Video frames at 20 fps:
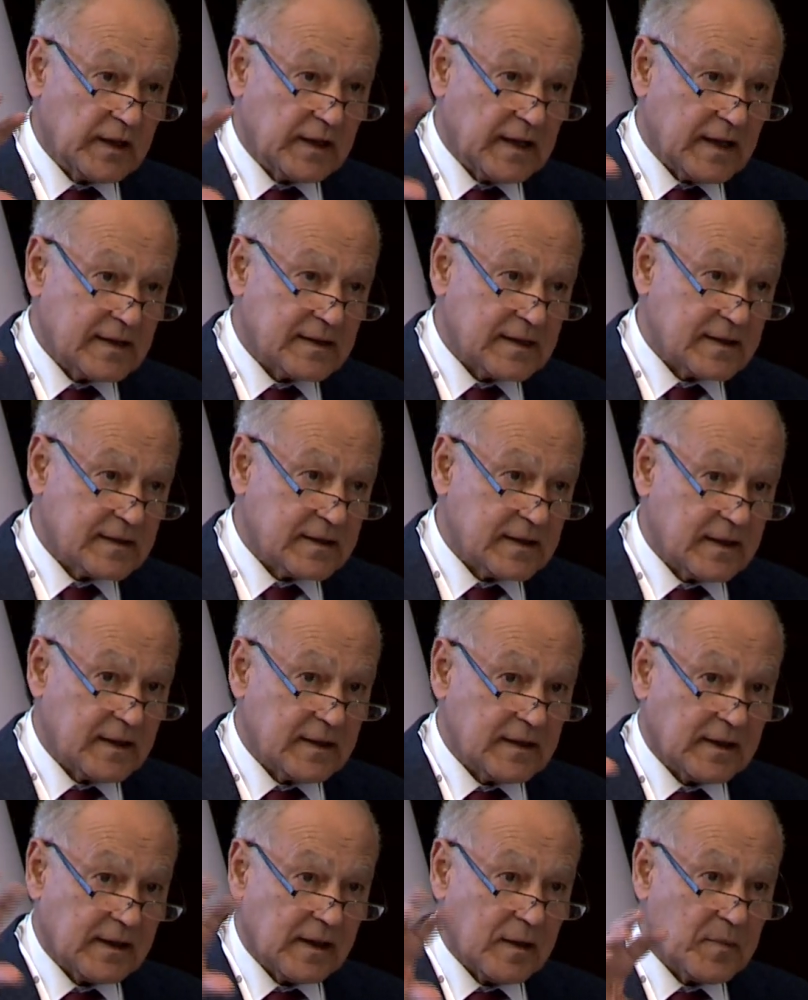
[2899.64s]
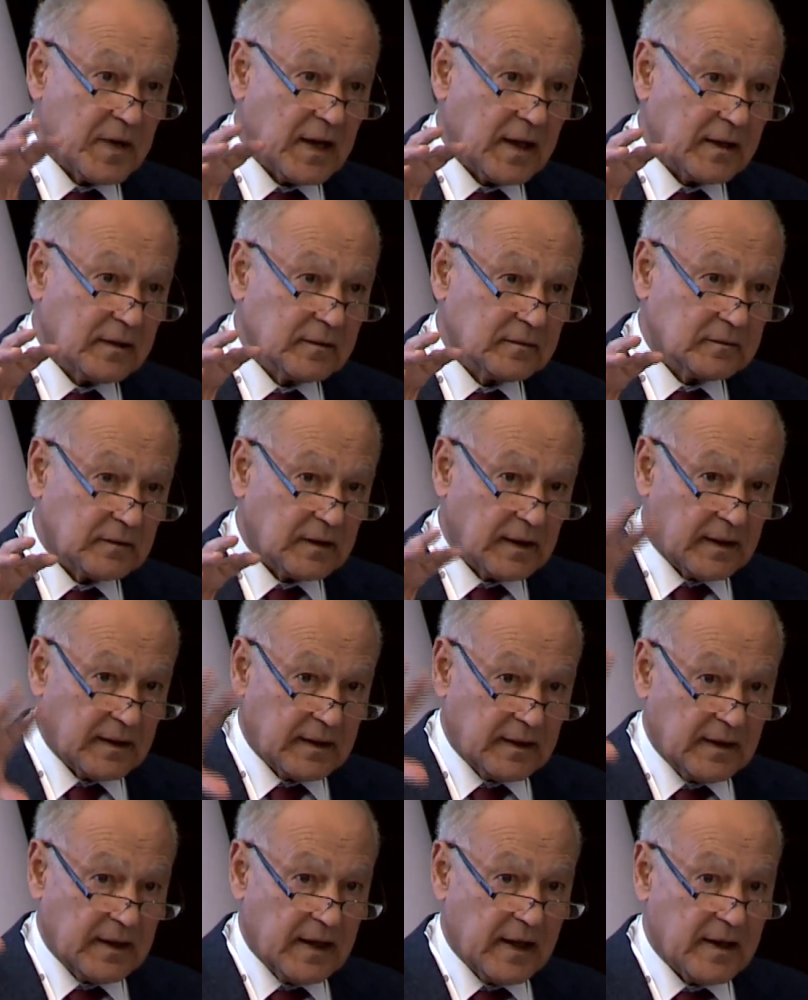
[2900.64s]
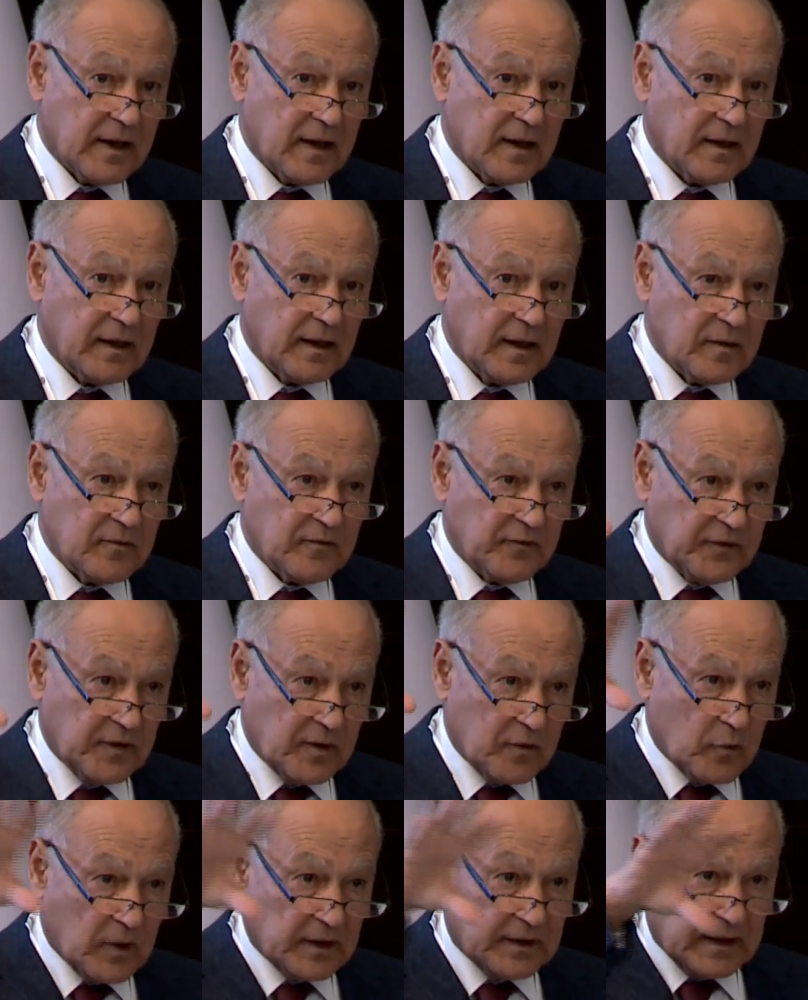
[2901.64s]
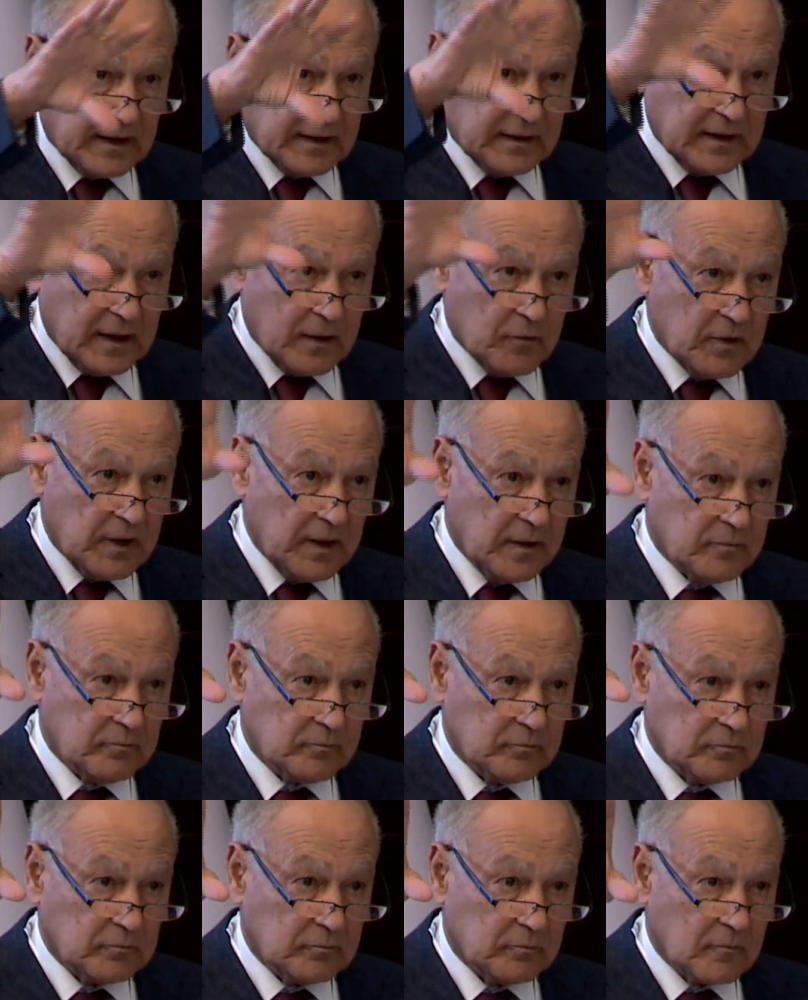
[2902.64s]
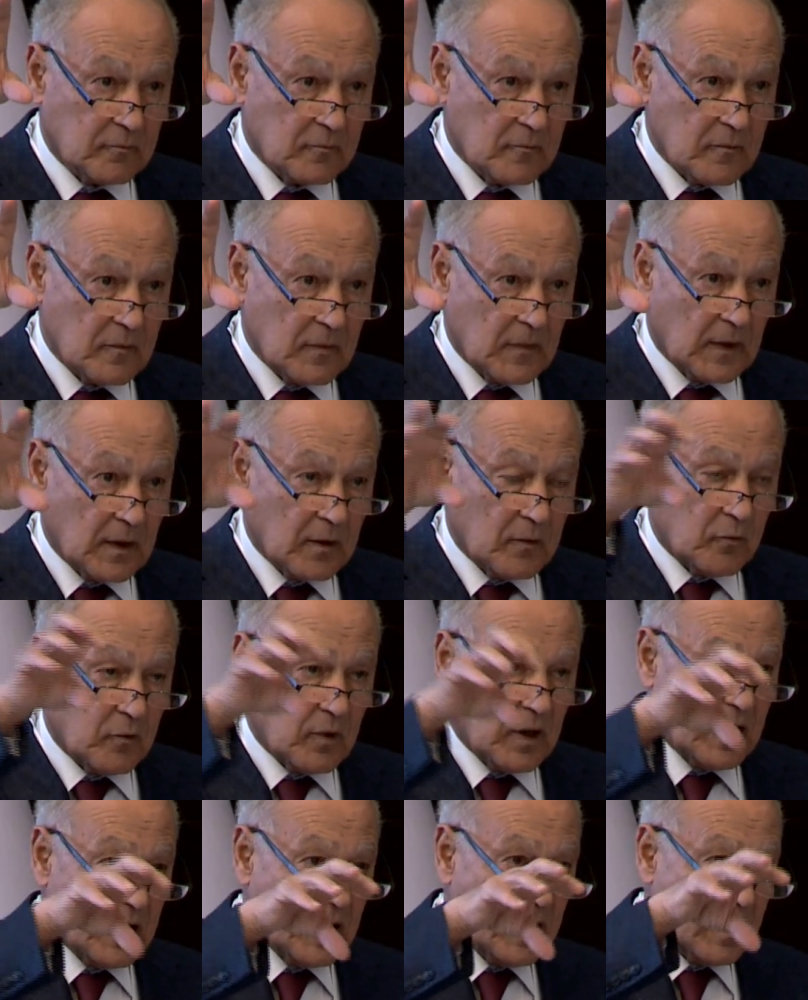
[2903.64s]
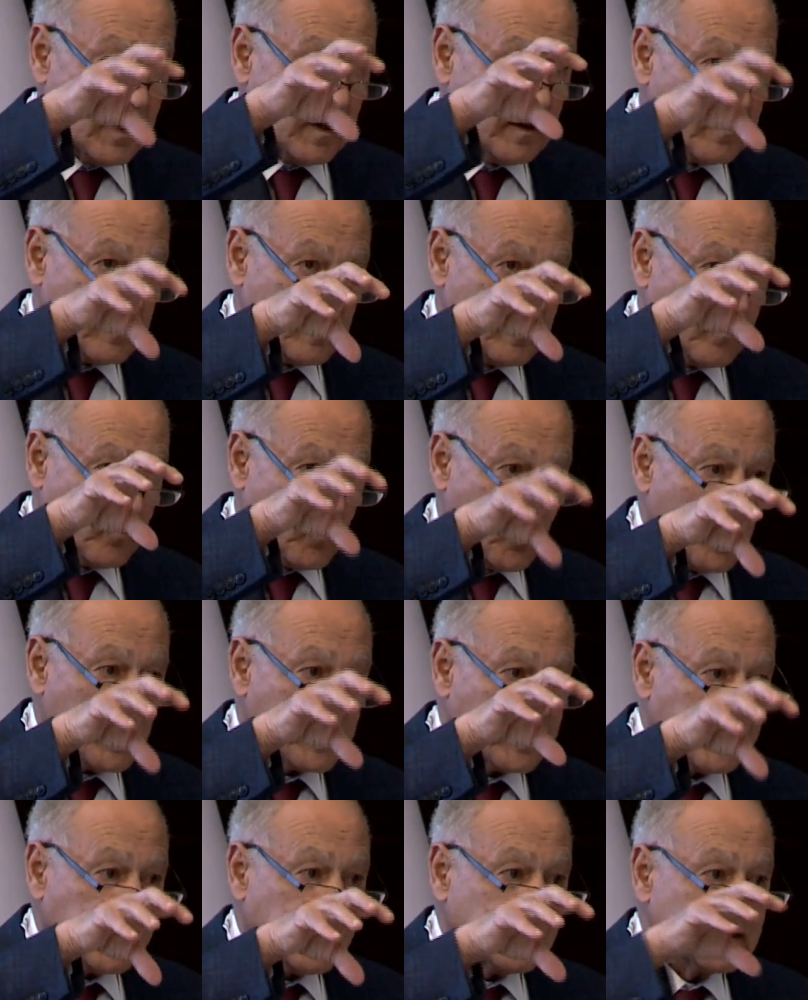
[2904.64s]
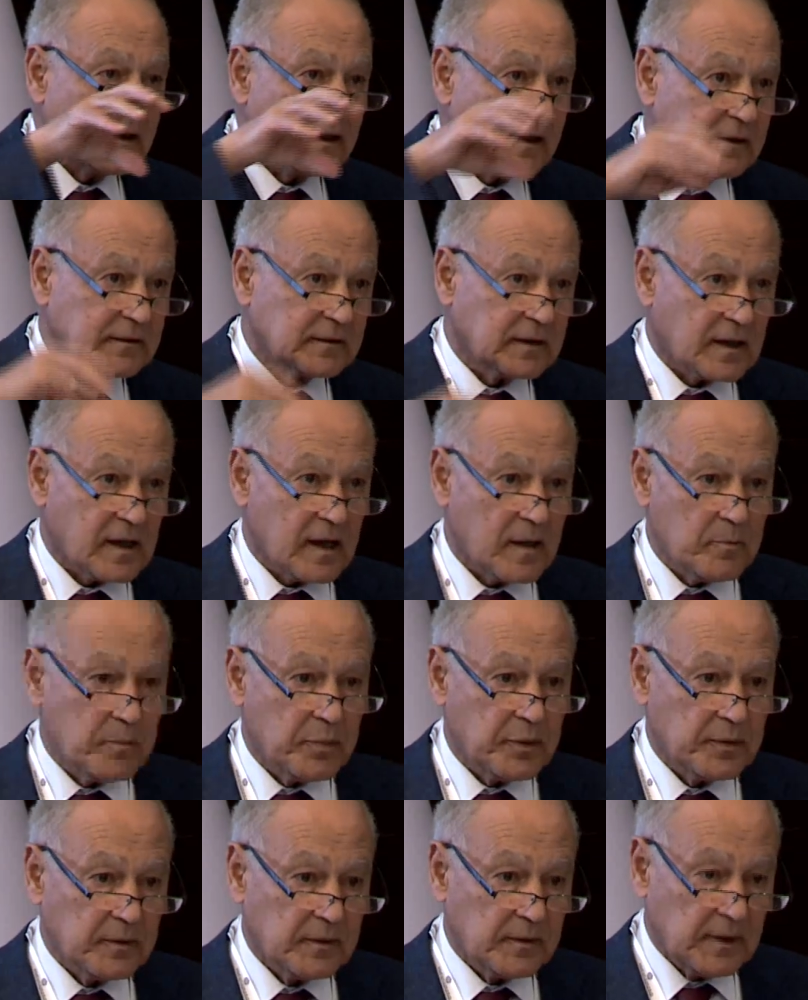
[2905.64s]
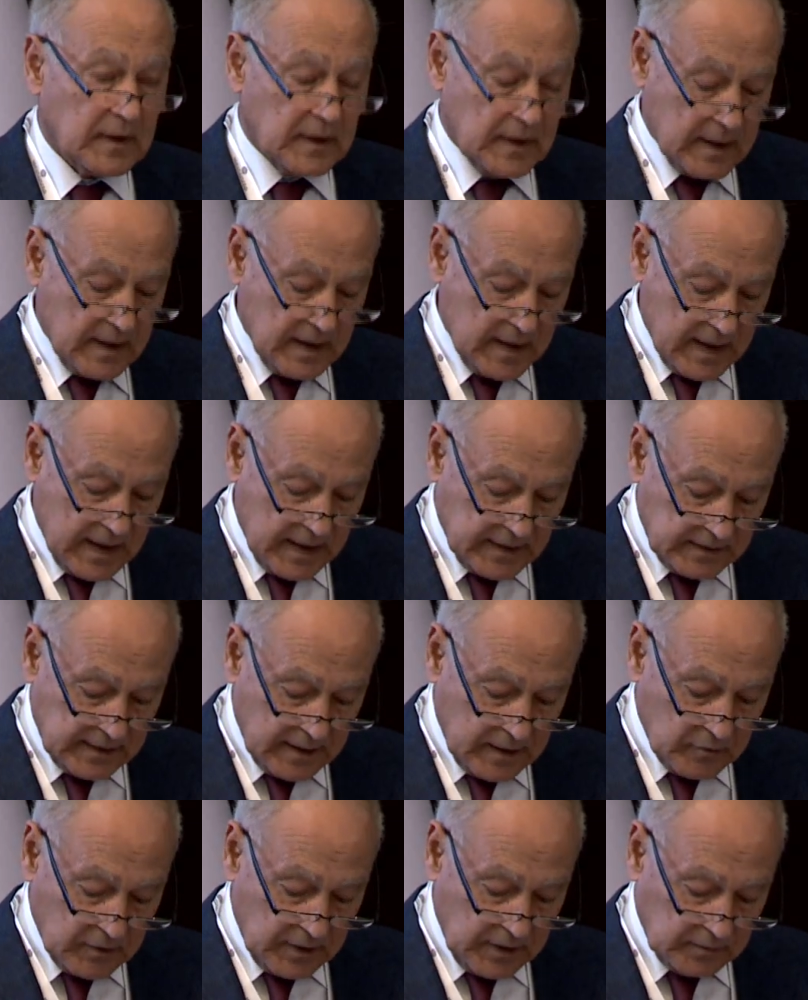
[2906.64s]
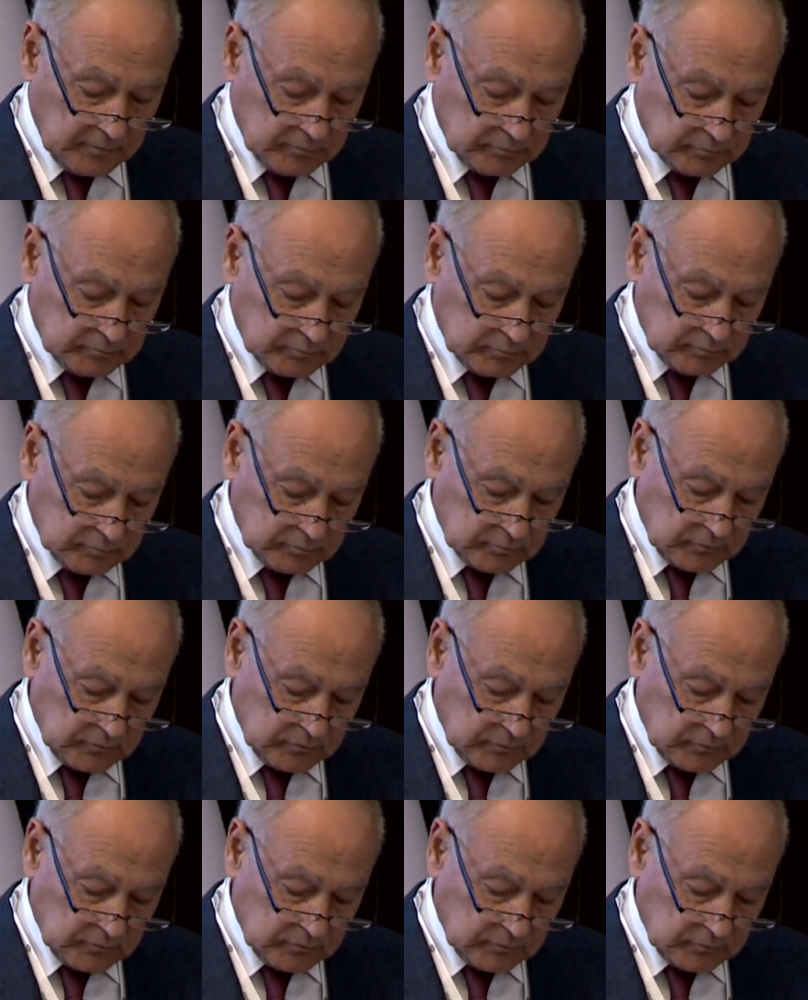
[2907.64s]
we talked about two main elements, which is the uncertainty in the Arabic world, and the elements or the